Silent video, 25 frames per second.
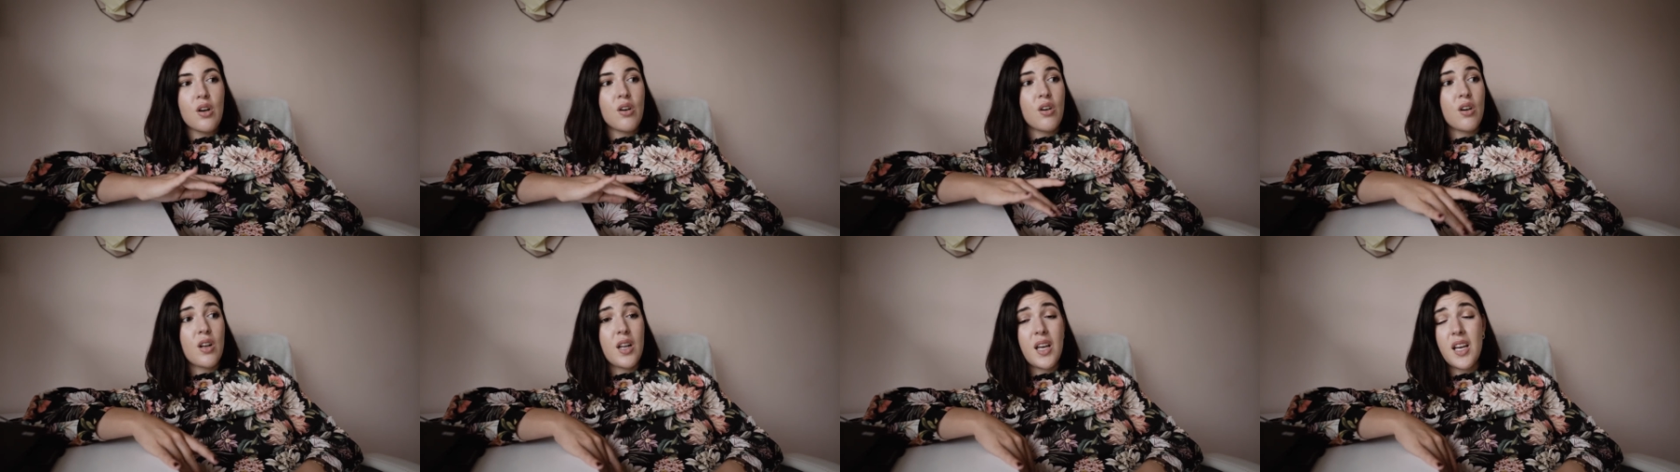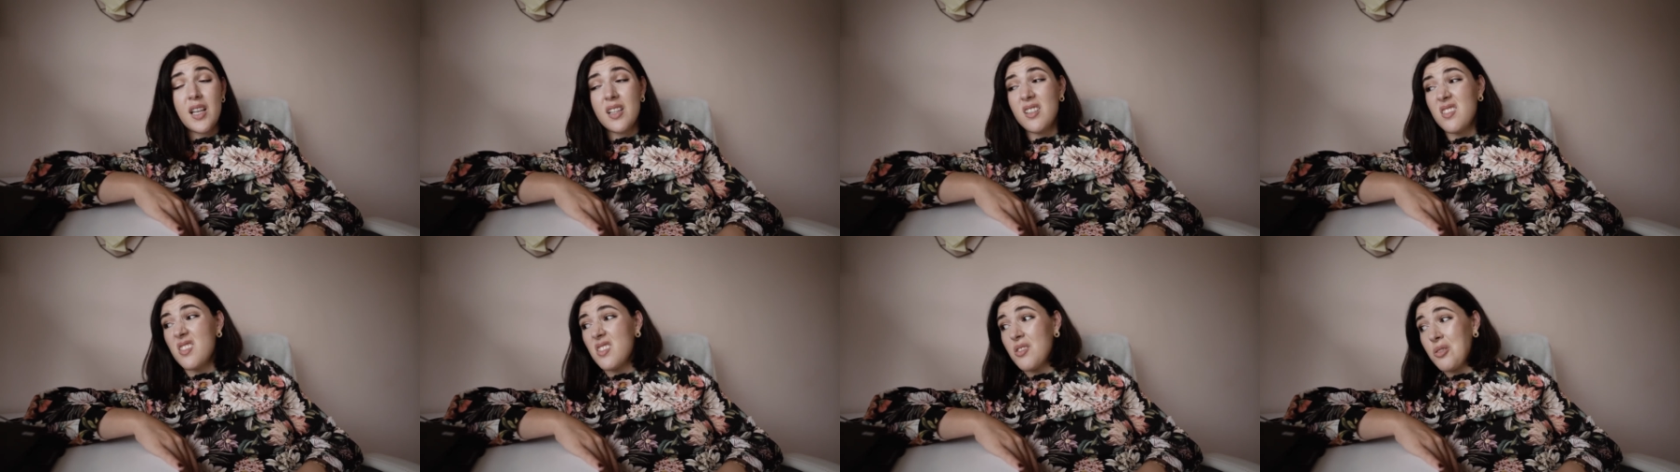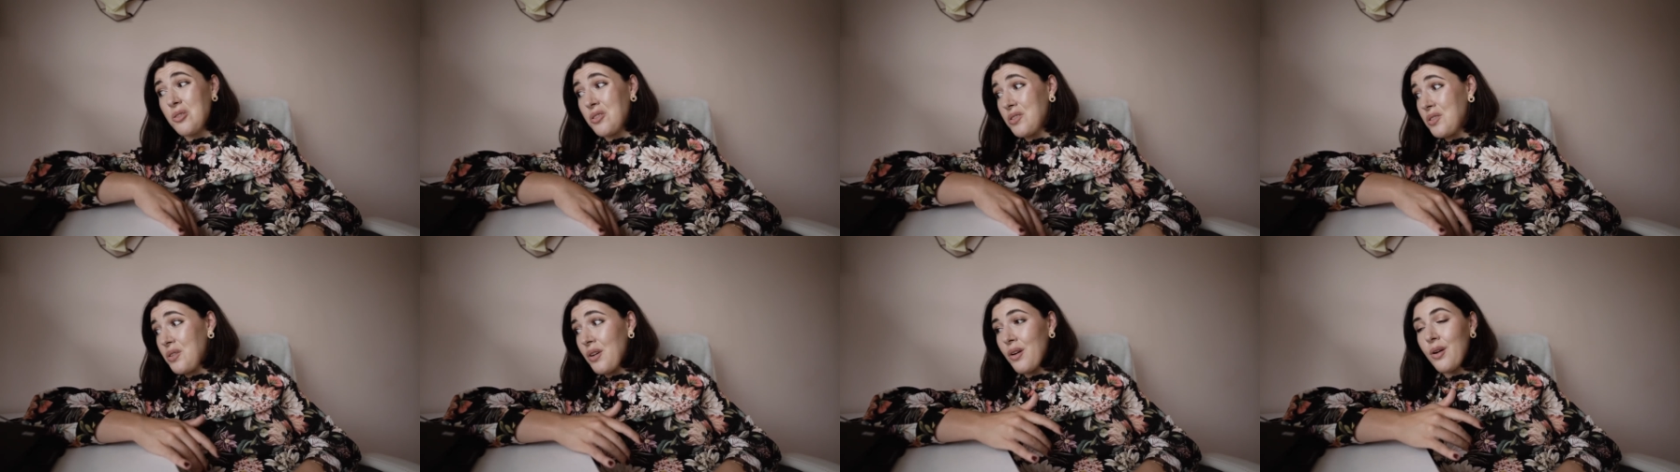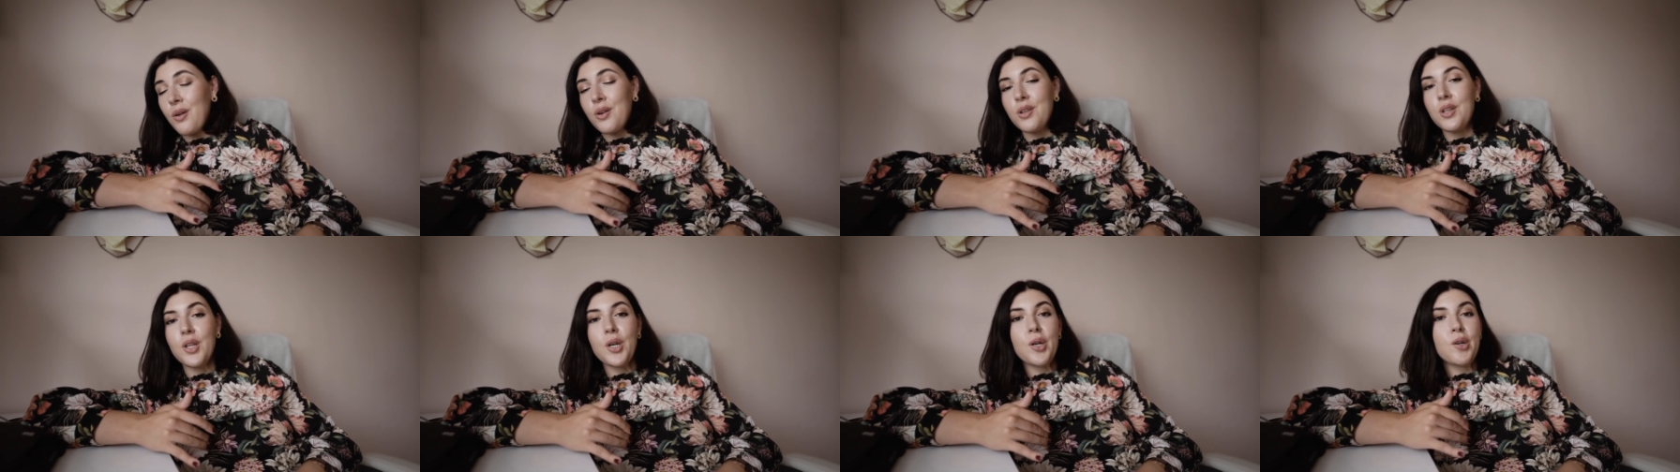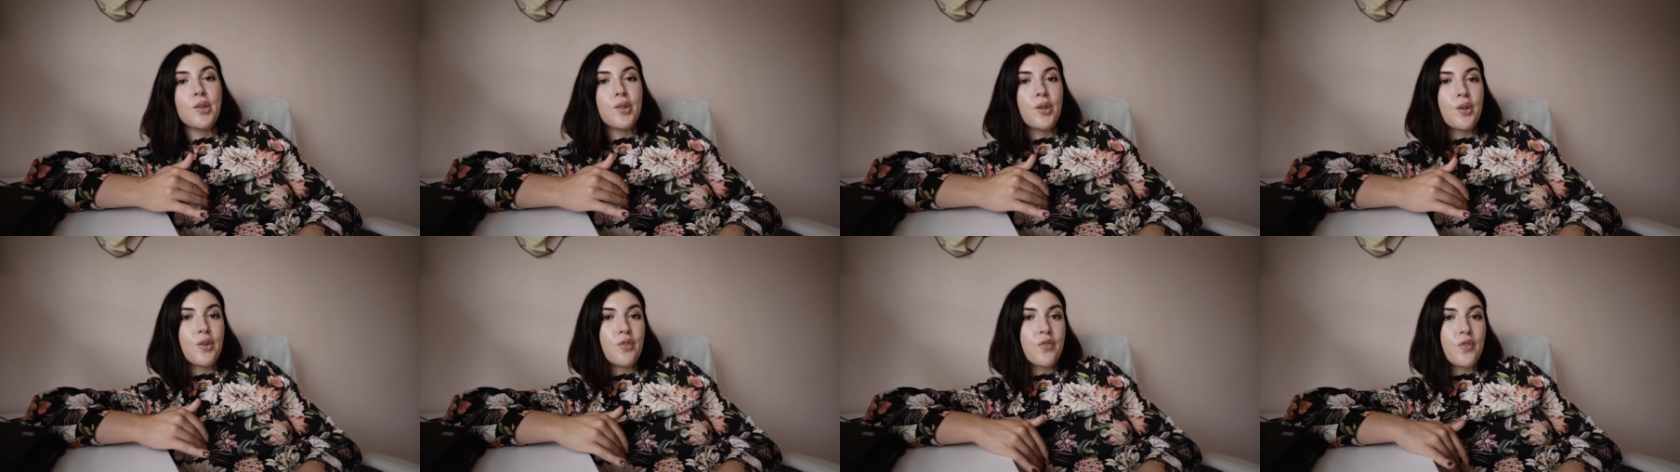on hand, start recording
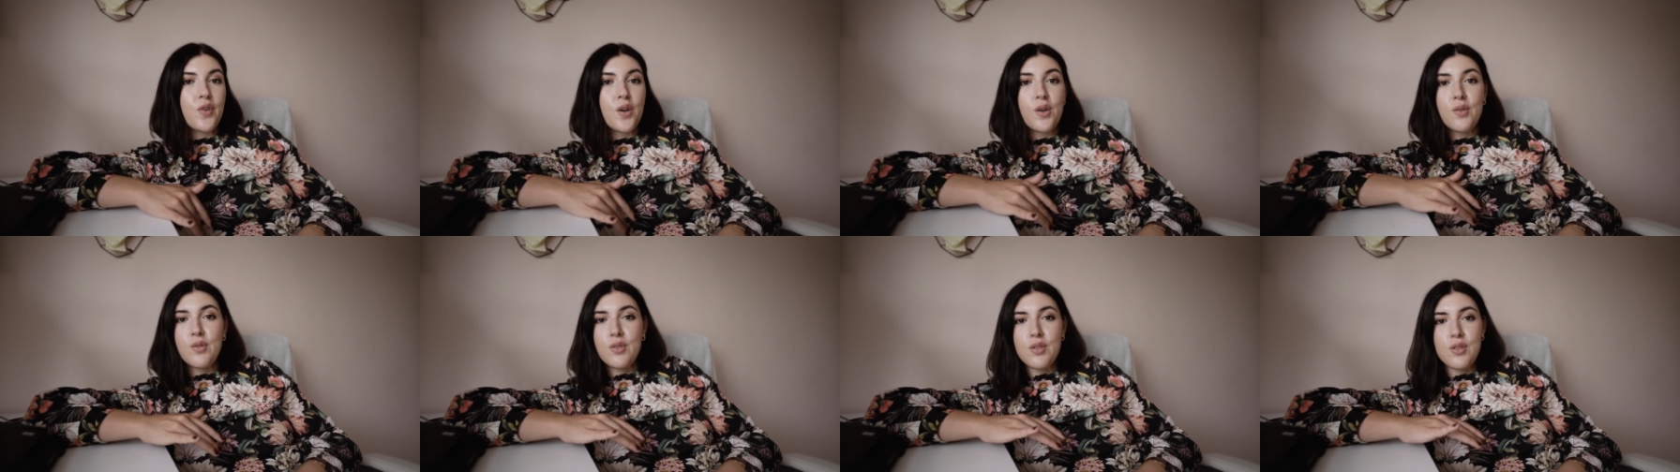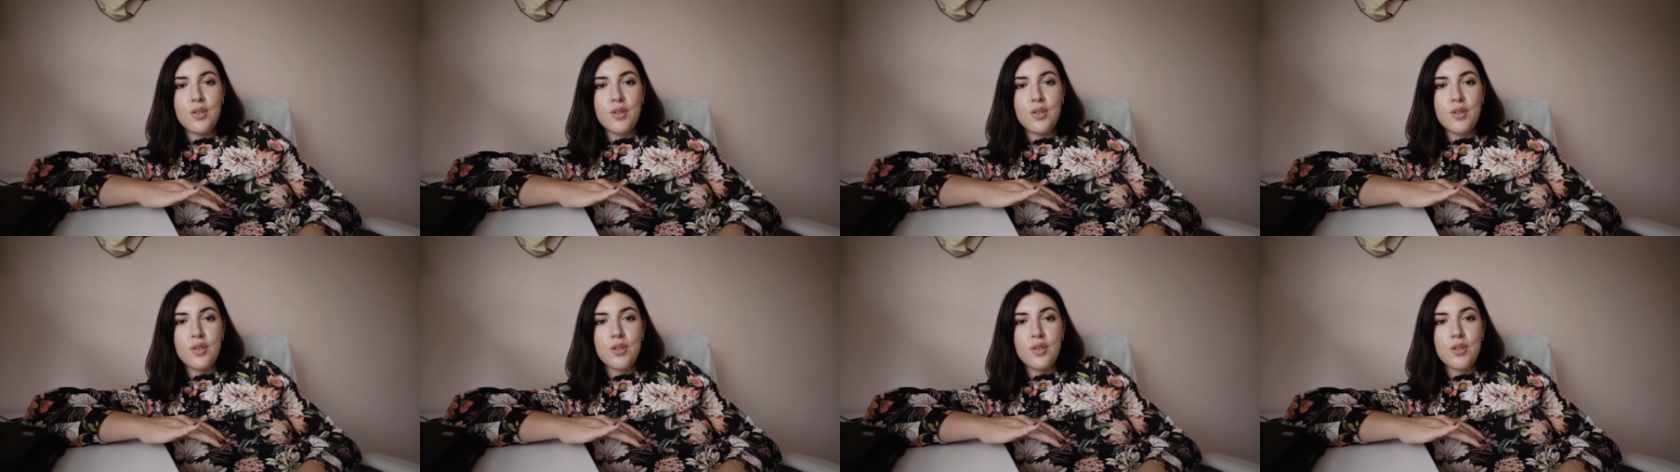on your phone,